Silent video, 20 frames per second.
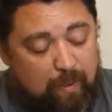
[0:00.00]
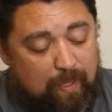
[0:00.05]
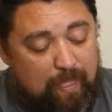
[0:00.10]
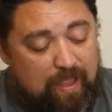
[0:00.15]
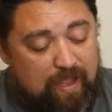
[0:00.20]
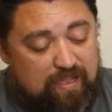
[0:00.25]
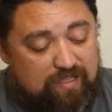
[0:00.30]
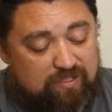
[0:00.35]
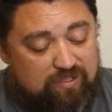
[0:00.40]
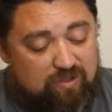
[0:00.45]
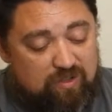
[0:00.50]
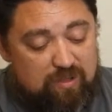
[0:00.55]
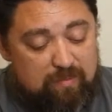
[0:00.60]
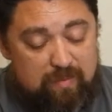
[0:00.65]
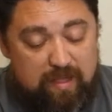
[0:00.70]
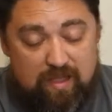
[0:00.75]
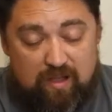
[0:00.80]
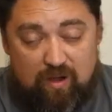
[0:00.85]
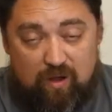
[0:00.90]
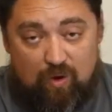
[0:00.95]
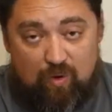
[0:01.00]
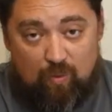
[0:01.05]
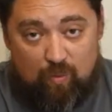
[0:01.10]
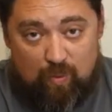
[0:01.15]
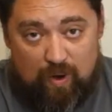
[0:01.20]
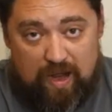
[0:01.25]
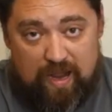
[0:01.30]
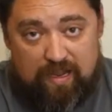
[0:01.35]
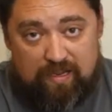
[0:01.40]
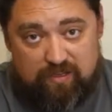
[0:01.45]
And so they make a
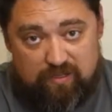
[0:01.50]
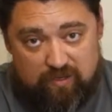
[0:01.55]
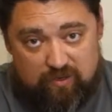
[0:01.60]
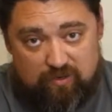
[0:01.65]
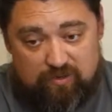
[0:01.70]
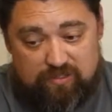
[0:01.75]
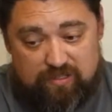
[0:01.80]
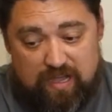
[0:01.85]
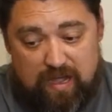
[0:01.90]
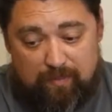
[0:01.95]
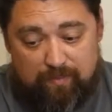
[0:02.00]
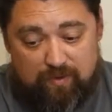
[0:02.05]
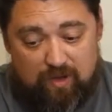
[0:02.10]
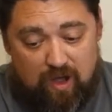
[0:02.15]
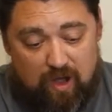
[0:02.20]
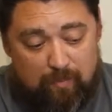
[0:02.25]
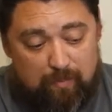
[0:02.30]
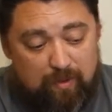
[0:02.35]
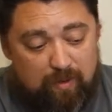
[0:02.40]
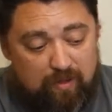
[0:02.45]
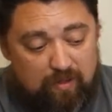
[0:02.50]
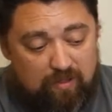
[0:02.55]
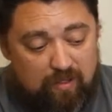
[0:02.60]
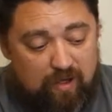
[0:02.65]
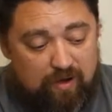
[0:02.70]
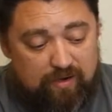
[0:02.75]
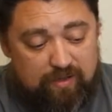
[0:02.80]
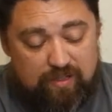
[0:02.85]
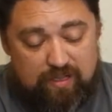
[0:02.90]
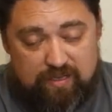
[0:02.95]
great used laptop. A
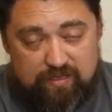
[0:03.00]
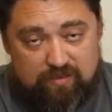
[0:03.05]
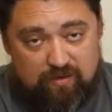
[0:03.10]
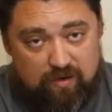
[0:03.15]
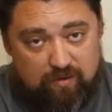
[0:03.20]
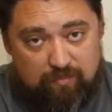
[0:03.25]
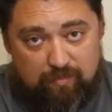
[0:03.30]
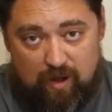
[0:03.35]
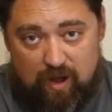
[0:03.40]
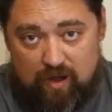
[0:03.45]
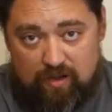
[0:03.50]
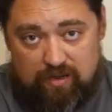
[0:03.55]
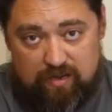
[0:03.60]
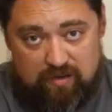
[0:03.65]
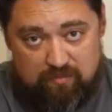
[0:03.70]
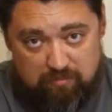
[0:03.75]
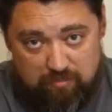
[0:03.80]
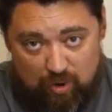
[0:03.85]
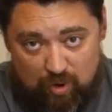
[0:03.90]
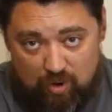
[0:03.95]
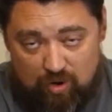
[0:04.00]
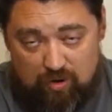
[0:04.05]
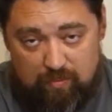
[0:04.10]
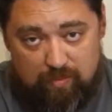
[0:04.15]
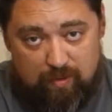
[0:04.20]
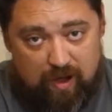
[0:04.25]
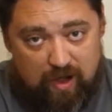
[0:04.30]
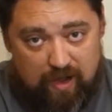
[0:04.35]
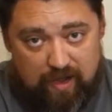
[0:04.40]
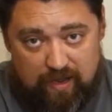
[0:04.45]
lot of these are bought in bulk
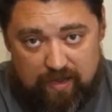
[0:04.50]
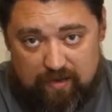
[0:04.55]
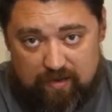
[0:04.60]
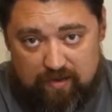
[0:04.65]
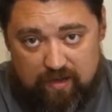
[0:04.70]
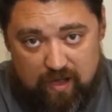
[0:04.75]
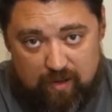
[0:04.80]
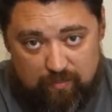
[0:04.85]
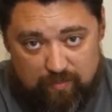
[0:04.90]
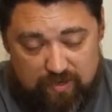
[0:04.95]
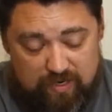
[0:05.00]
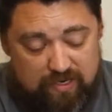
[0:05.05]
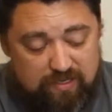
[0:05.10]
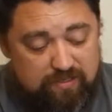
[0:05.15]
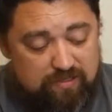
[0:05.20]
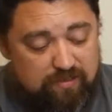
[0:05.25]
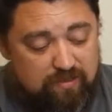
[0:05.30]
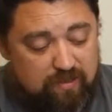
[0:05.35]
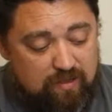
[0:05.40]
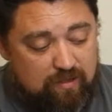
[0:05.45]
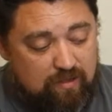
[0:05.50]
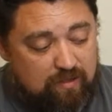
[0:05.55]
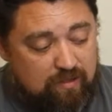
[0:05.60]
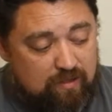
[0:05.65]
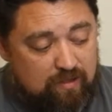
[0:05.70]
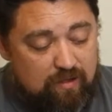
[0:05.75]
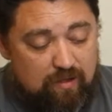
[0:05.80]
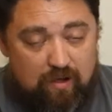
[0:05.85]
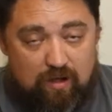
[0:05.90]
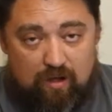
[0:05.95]
by companies
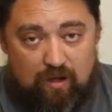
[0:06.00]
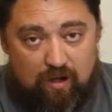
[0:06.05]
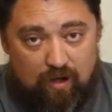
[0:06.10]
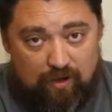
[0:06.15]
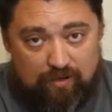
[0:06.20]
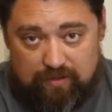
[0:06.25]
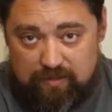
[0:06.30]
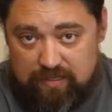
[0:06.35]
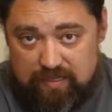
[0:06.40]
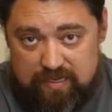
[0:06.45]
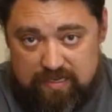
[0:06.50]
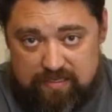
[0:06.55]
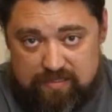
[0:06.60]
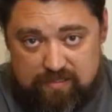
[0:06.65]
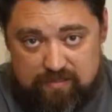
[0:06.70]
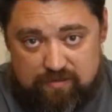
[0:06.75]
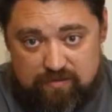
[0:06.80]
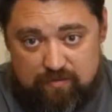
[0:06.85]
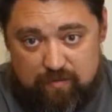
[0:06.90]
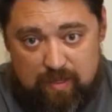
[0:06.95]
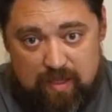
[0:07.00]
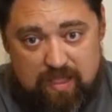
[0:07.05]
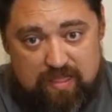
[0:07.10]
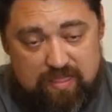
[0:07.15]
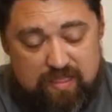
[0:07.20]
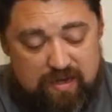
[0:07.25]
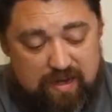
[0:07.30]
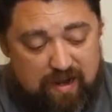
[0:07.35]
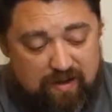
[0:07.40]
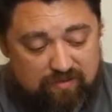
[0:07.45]
on lease,
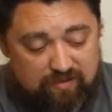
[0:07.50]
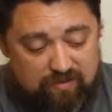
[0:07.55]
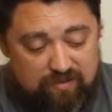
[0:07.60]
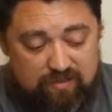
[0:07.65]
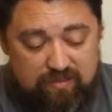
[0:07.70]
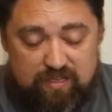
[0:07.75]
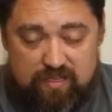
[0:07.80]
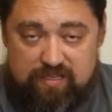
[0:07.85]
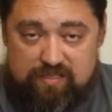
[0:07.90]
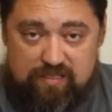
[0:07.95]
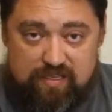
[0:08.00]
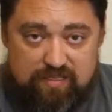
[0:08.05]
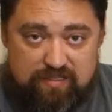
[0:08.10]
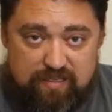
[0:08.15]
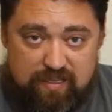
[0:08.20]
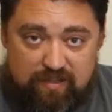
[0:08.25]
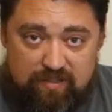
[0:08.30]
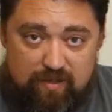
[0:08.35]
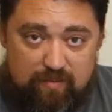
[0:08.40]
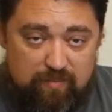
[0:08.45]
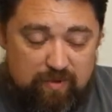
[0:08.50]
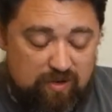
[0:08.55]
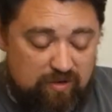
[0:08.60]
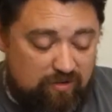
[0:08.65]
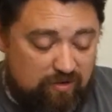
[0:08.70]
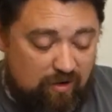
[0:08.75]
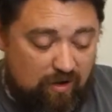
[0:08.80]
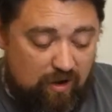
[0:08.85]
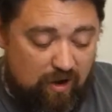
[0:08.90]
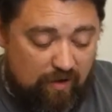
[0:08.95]
and then after the lease they sell them.
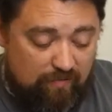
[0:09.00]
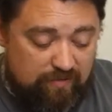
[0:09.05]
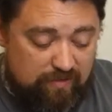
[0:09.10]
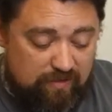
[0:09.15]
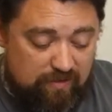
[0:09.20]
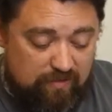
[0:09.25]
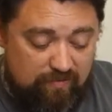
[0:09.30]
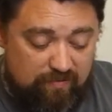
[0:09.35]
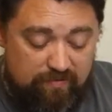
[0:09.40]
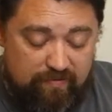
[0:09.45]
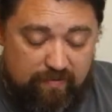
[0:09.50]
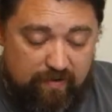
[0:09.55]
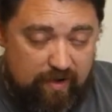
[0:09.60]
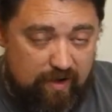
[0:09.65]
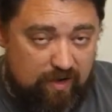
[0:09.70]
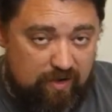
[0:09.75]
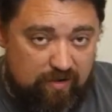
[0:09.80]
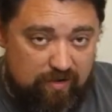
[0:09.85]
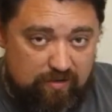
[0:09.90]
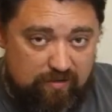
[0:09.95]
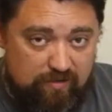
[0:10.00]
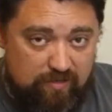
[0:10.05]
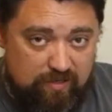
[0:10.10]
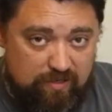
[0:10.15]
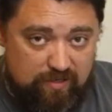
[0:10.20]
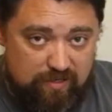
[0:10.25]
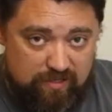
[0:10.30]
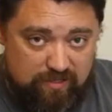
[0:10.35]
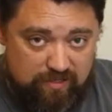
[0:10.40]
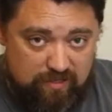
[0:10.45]
They're often in very good
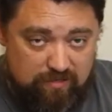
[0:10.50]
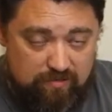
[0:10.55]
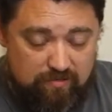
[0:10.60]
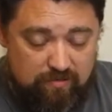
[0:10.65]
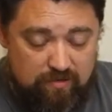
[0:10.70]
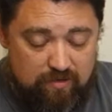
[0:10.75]
condition